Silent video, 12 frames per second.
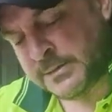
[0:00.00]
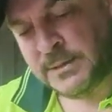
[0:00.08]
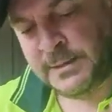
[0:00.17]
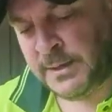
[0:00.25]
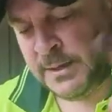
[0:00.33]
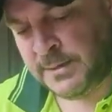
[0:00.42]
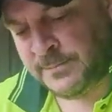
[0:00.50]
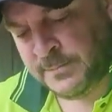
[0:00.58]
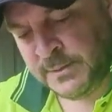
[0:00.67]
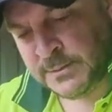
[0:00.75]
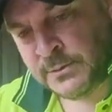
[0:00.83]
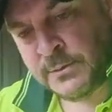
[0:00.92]
like, nah,
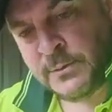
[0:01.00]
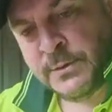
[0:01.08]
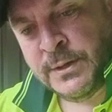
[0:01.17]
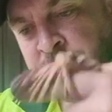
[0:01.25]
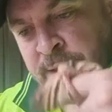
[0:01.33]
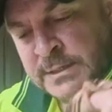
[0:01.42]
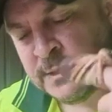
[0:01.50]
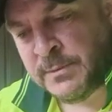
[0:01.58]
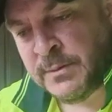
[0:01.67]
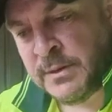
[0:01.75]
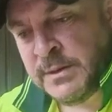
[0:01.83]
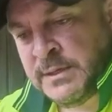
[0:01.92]
that's not good. It needs to
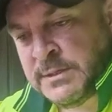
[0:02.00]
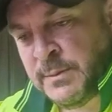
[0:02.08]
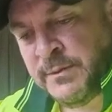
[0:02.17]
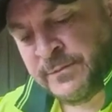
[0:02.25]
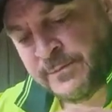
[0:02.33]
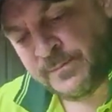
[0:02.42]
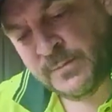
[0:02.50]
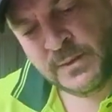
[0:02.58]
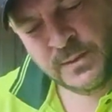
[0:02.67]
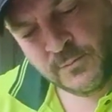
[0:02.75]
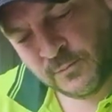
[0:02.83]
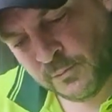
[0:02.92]
be
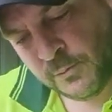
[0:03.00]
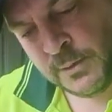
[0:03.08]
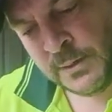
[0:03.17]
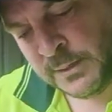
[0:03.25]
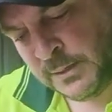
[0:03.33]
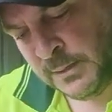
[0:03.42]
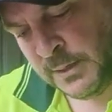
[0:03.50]
really